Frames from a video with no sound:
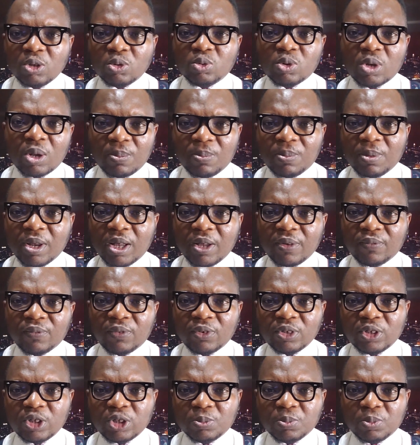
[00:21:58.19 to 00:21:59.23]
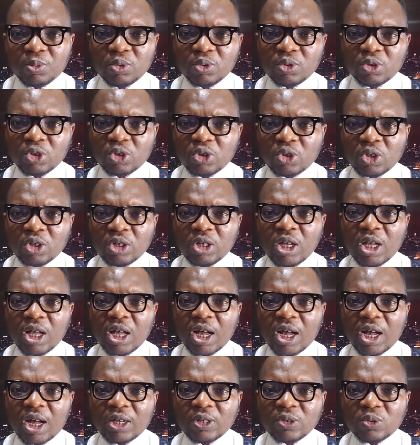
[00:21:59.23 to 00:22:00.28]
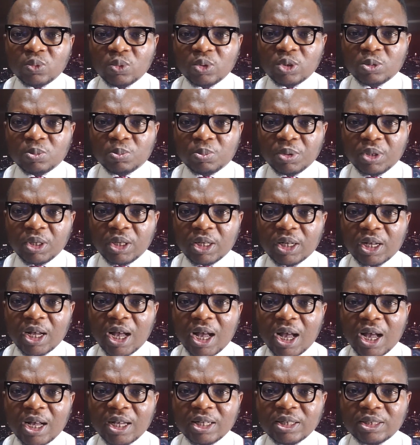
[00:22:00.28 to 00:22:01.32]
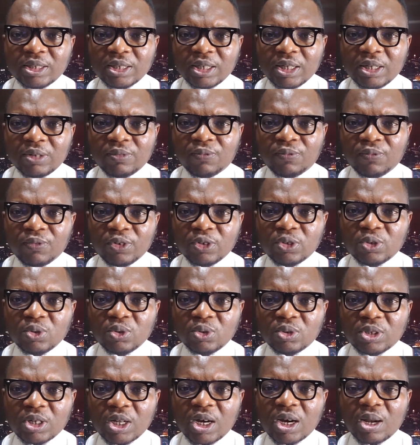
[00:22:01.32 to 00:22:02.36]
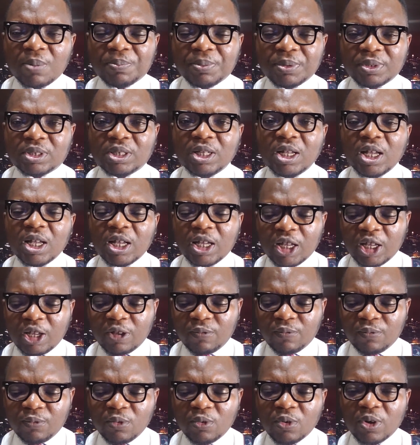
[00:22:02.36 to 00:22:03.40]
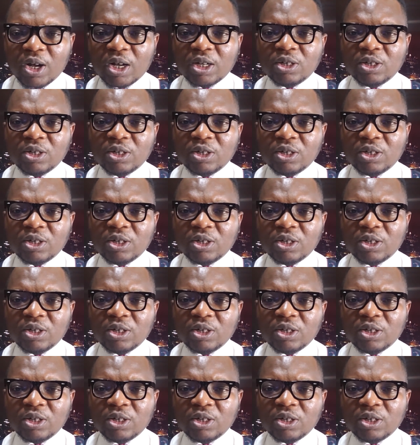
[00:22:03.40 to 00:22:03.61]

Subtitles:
to apply for this position as we speak as a physiotherapist. If you are